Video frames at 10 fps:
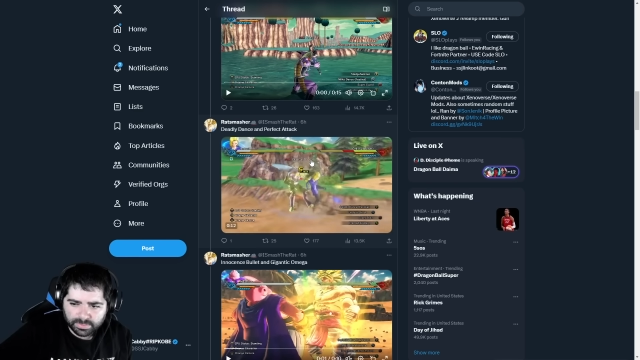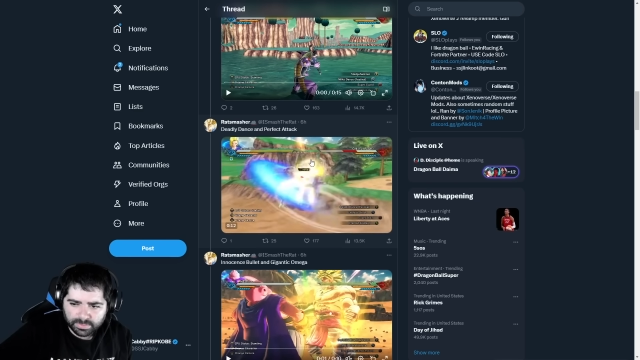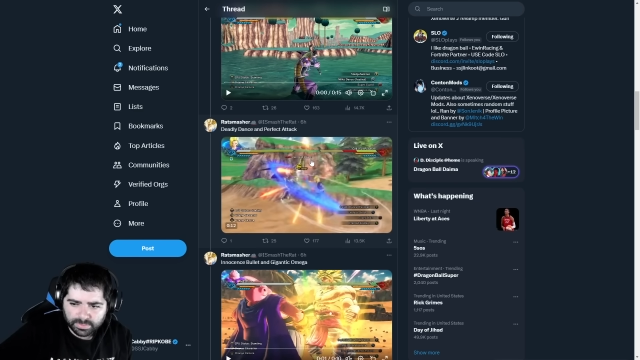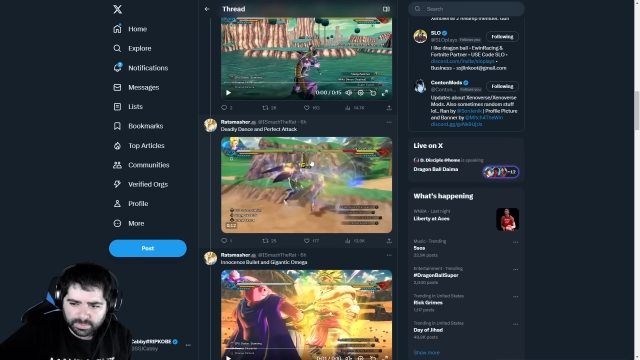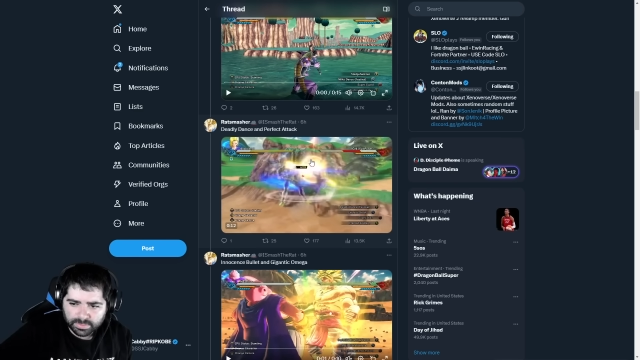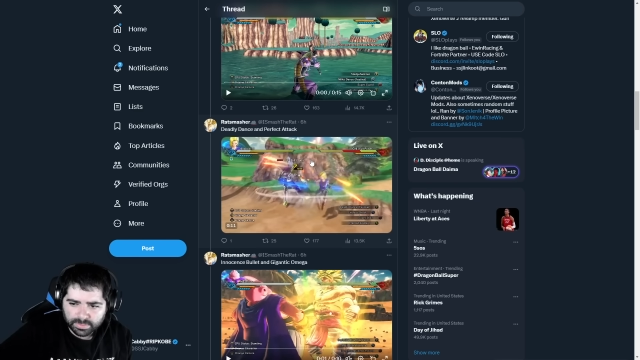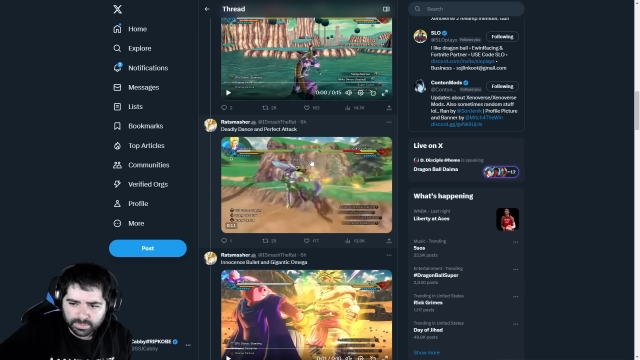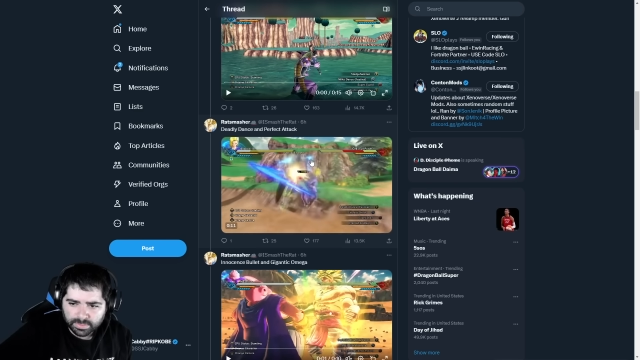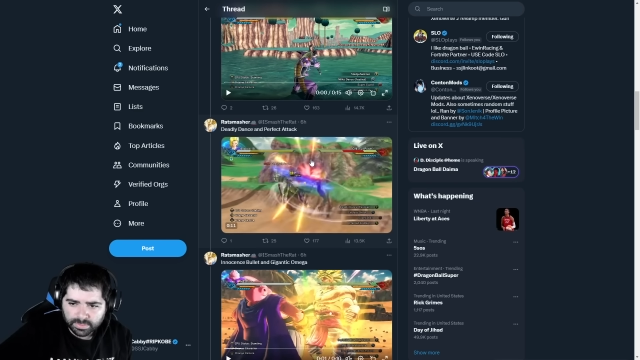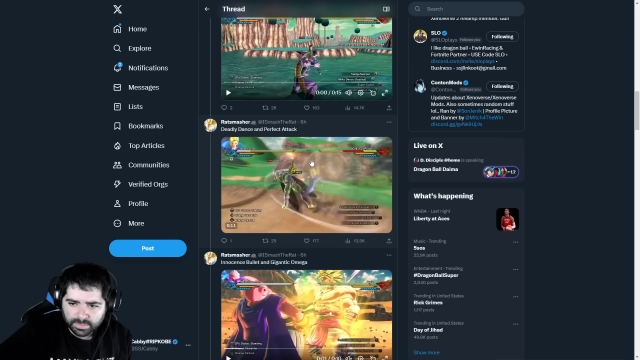
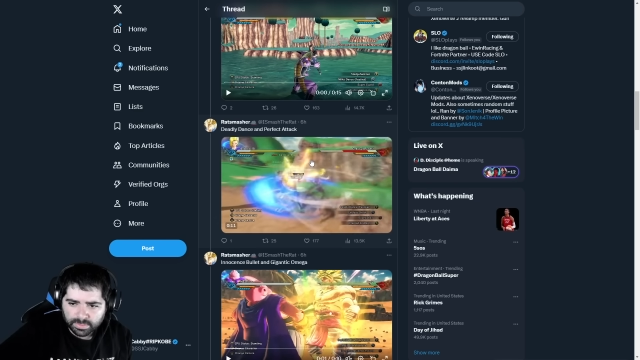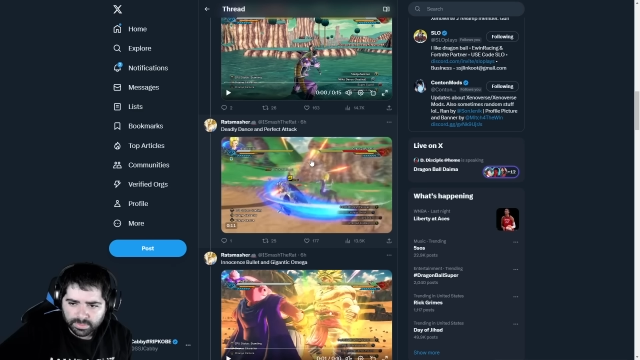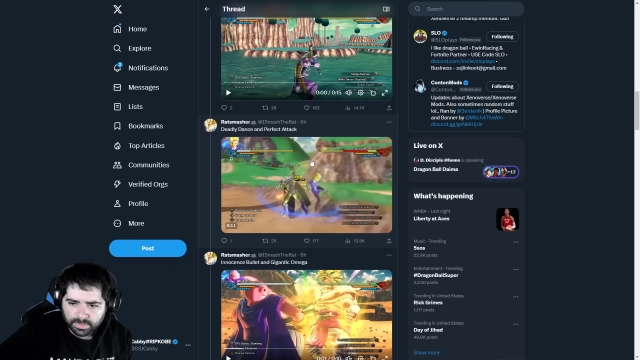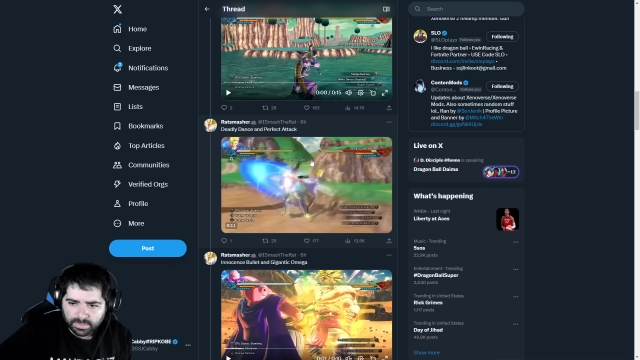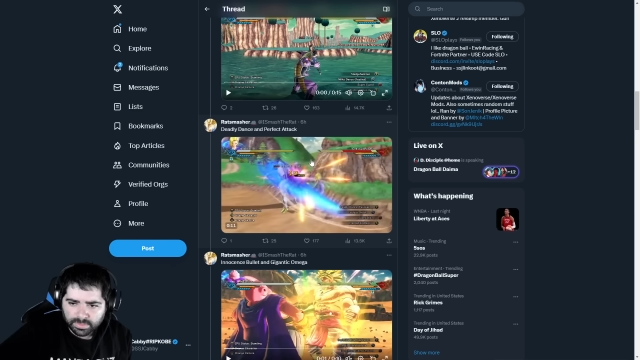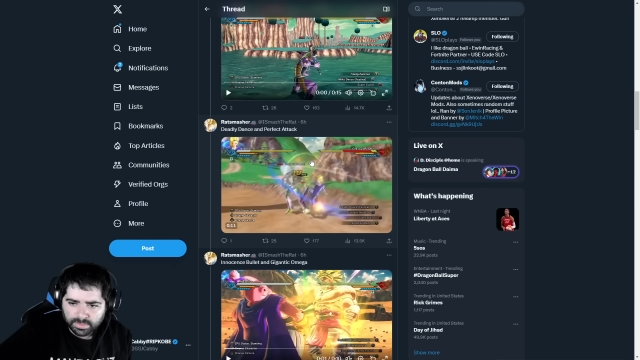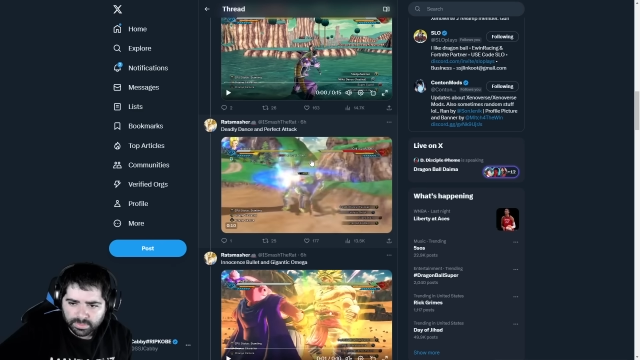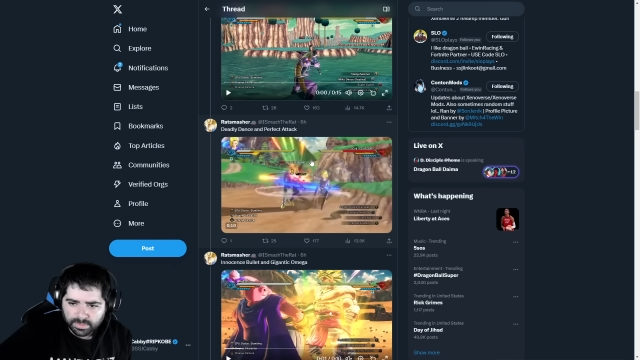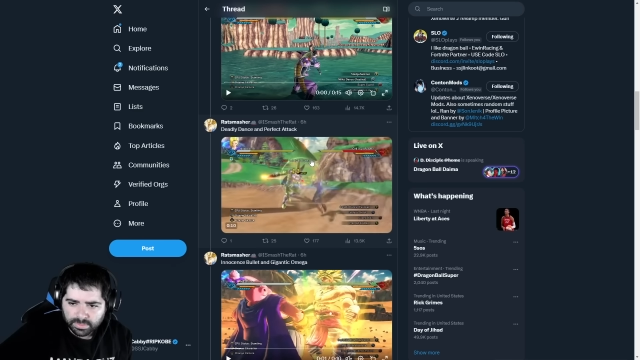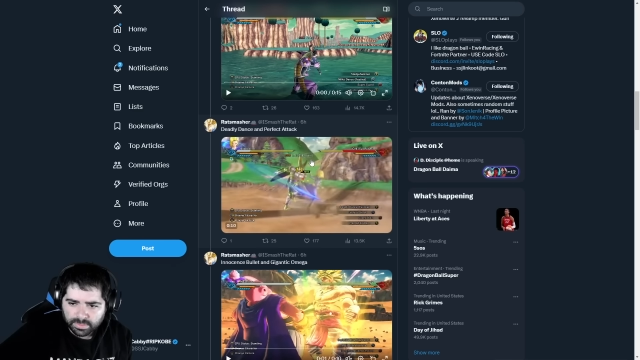Nobody speaks.